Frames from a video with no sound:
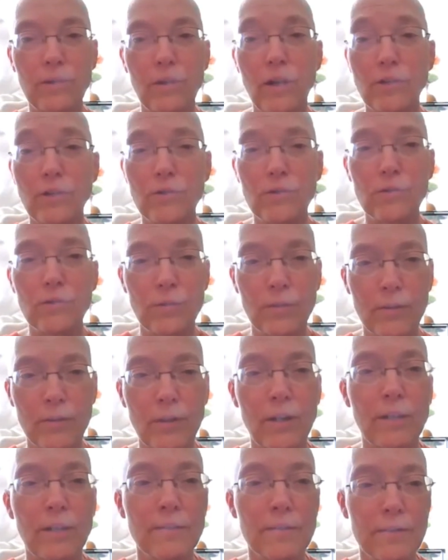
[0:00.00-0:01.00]
Thoughts are
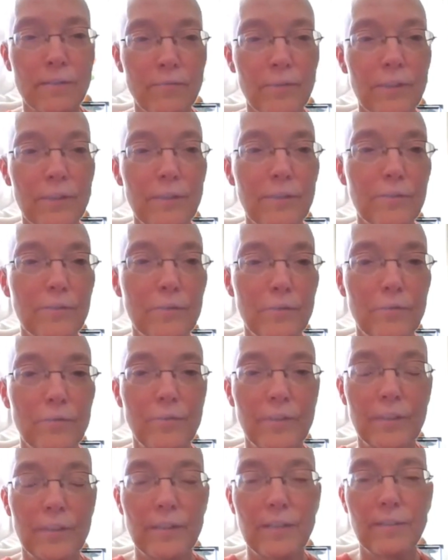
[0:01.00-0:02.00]
thoughts, feelings are
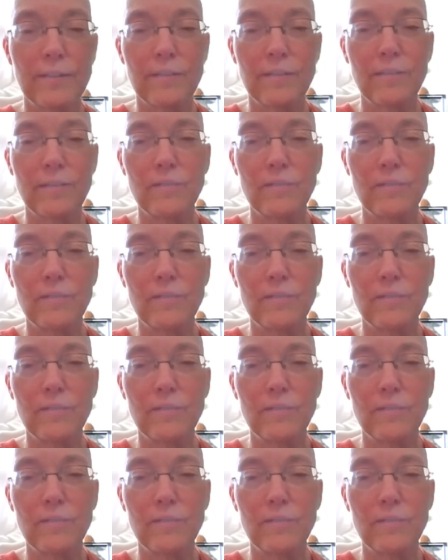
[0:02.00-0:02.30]
feelings.